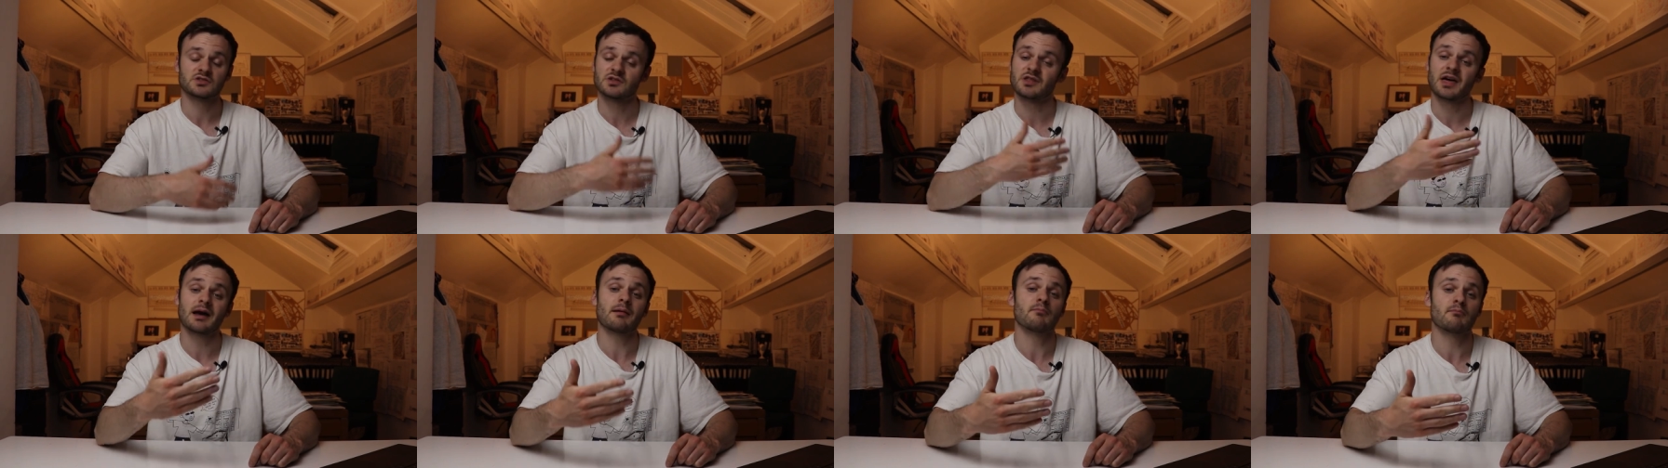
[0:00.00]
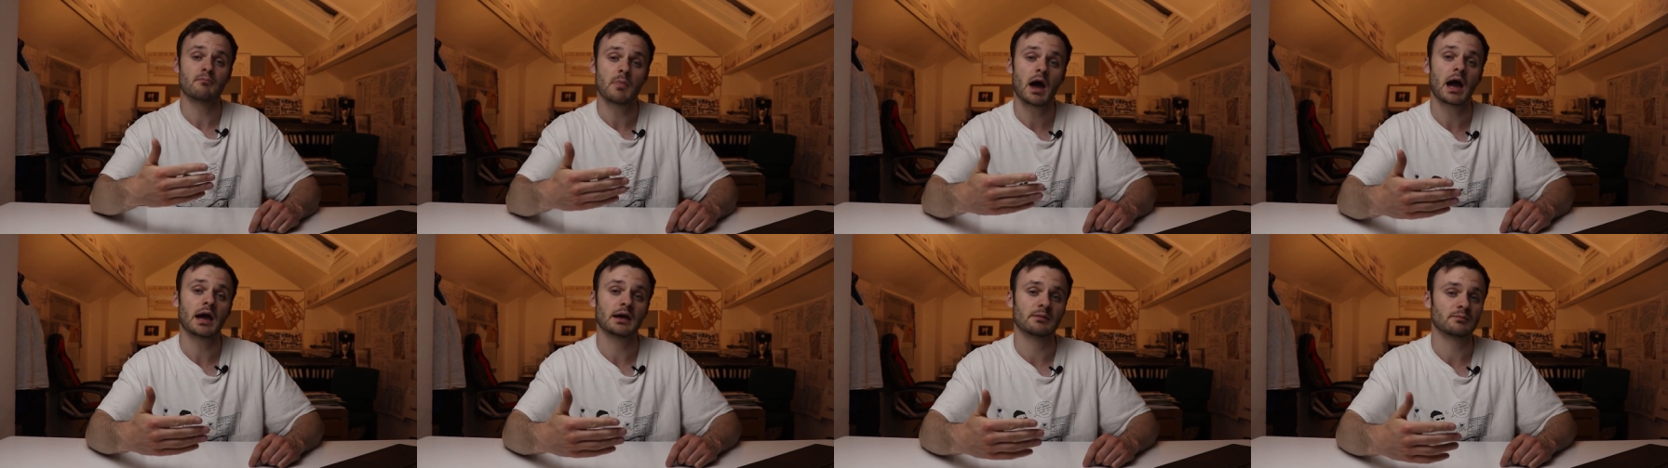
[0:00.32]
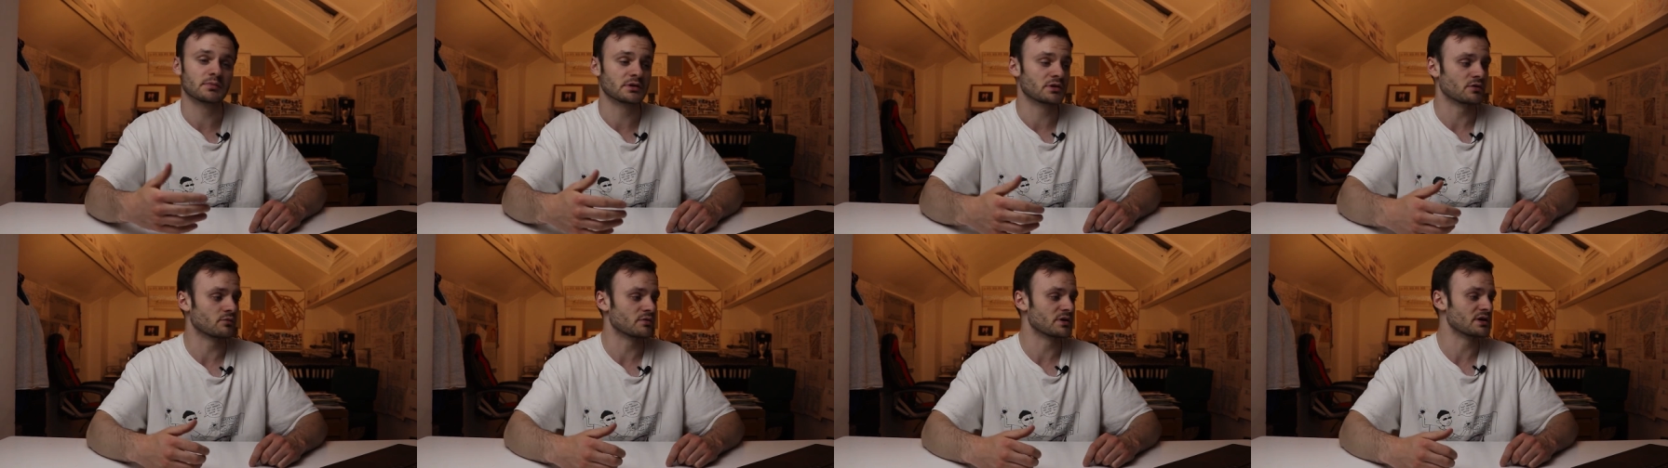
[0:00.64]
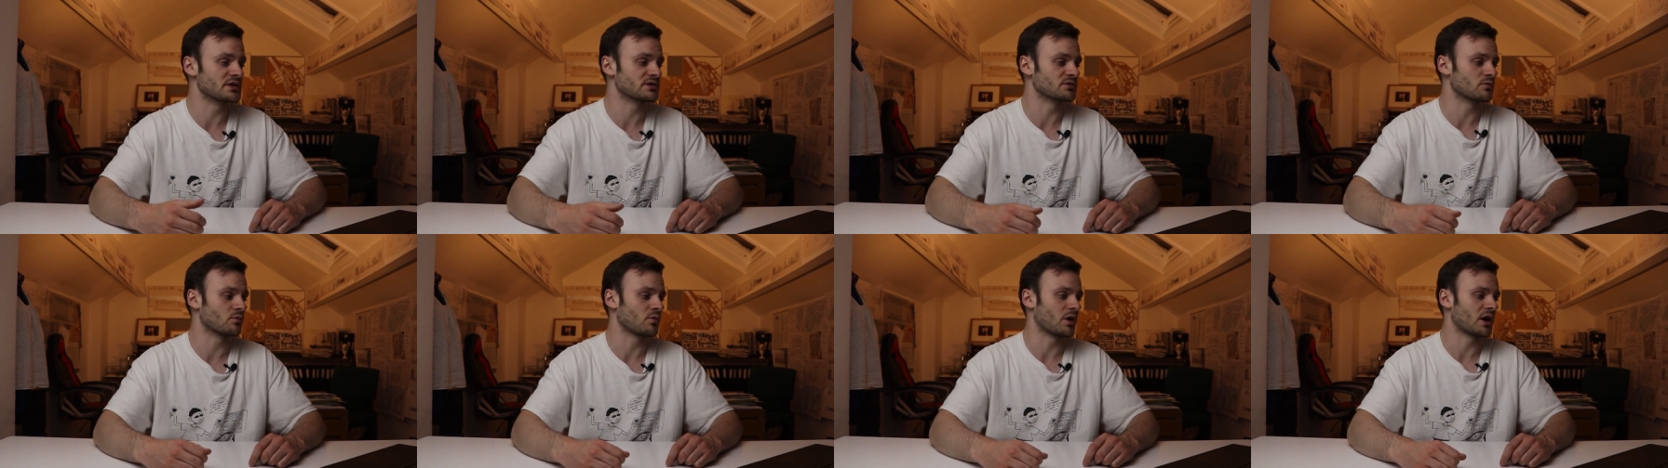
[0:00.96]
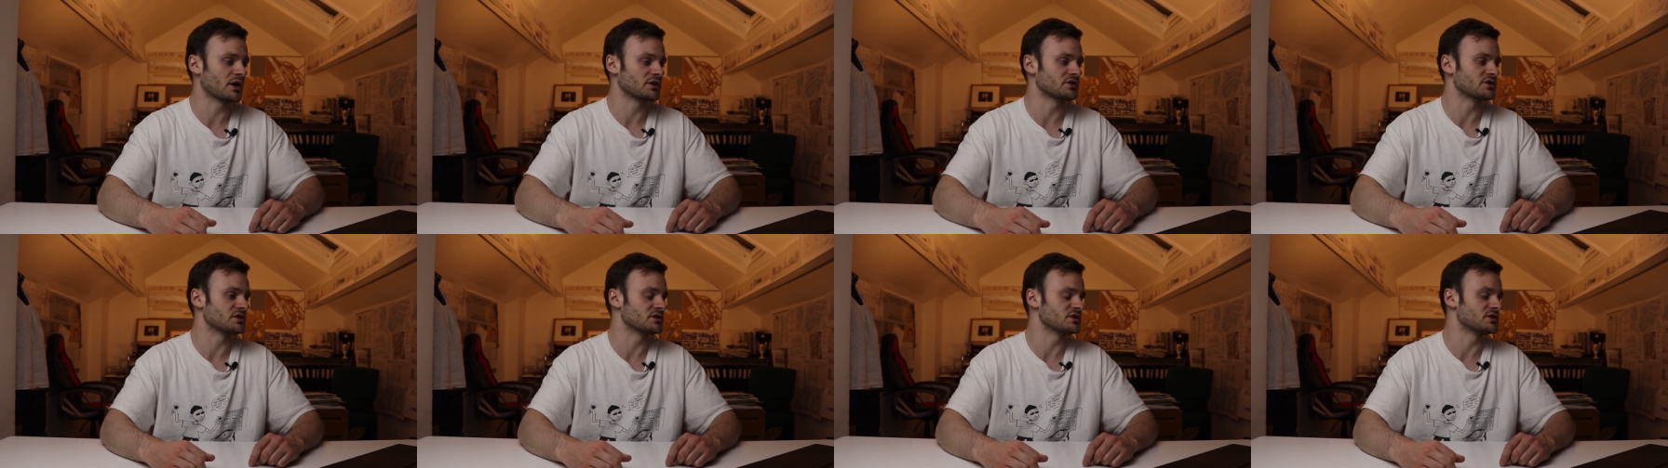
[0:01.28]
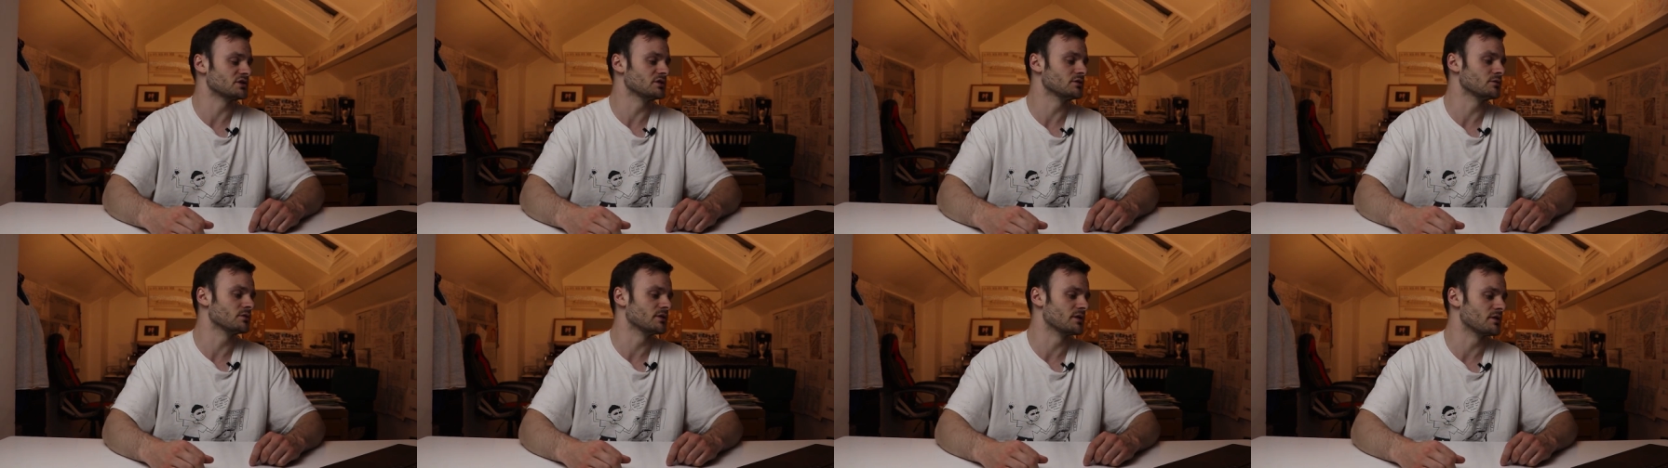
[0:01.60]
So that might be the reason why she's
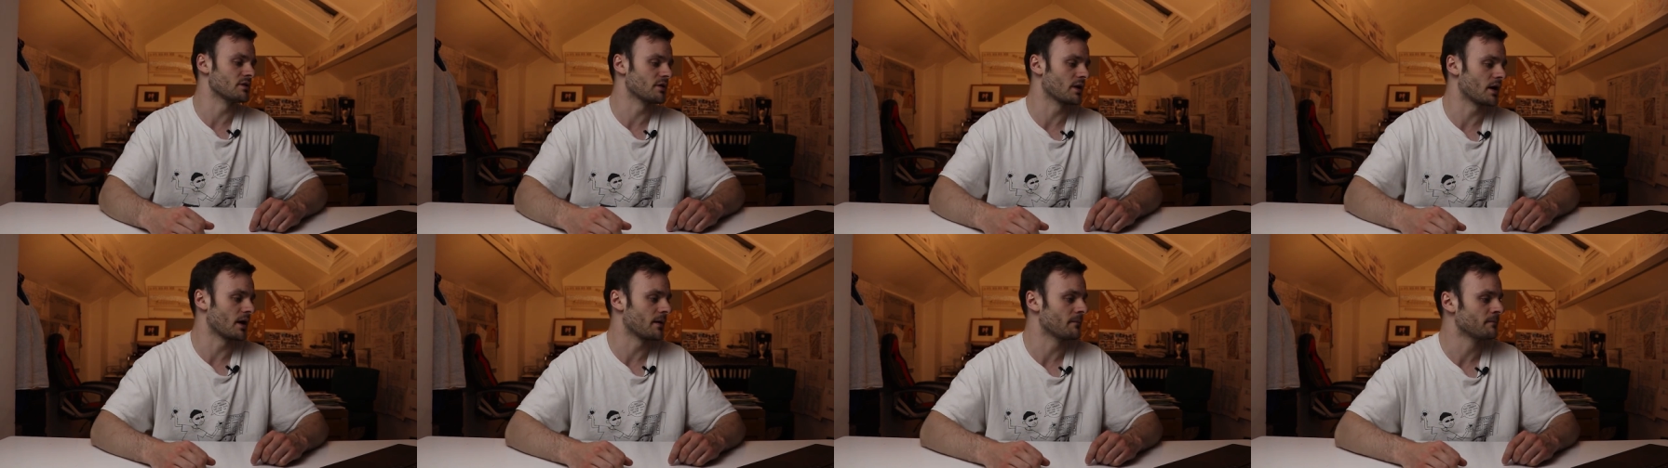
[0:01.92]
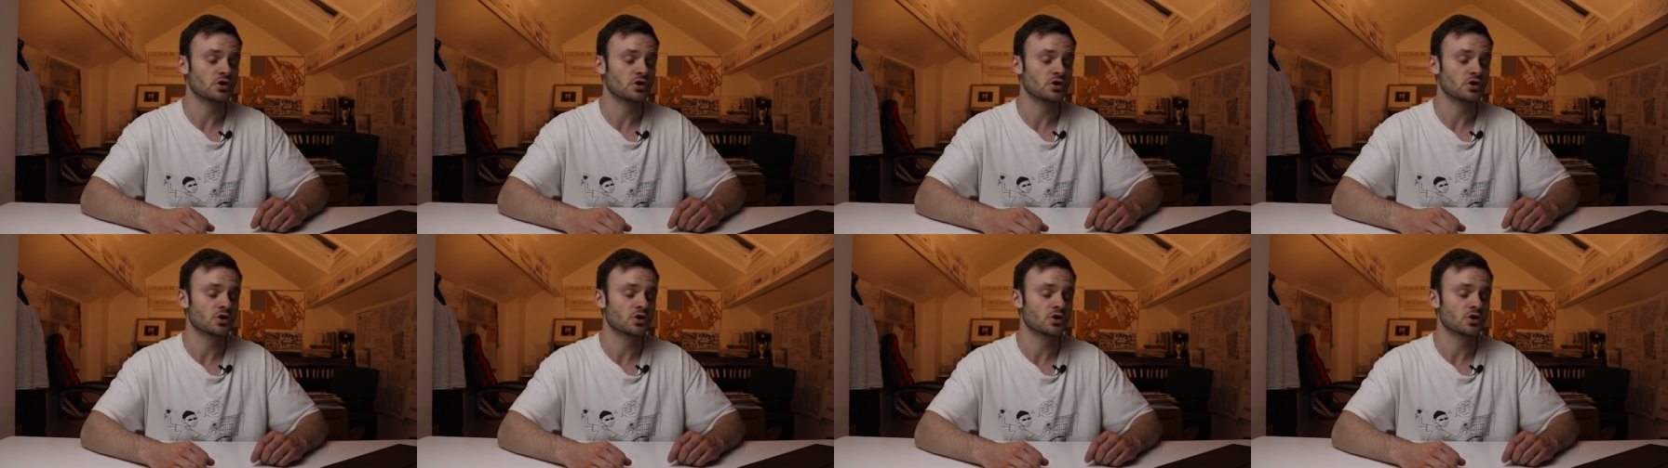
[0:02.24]
doing that.